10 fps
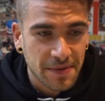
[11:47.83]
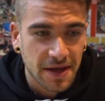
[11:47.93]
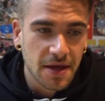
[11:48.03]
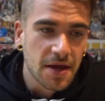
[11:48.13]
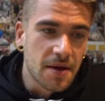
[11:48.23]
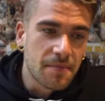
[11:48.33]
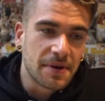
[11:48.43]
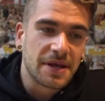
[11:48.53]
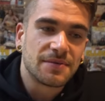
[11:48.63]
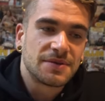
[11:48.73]
me,
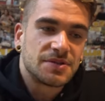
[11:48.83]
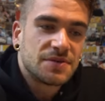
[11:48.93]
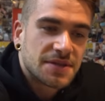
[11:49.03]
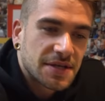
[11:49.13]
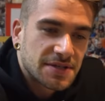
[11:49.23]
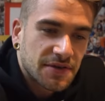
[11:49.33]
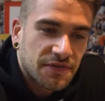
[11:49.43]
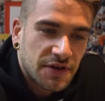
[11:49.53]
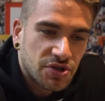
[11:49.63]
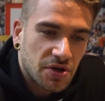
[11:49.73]
but he was using his
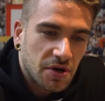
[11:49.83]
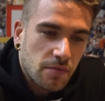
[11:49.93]
official